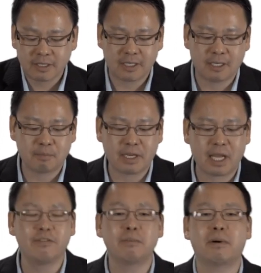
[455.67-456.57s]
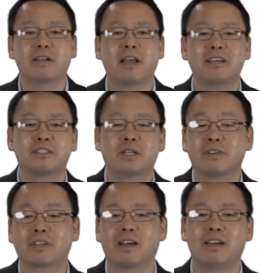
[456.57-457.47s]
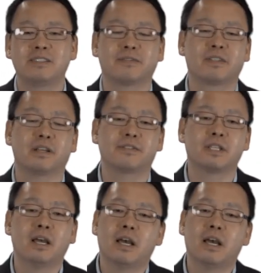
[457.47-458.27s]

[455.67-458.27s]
And everybody has different kinds of gifts,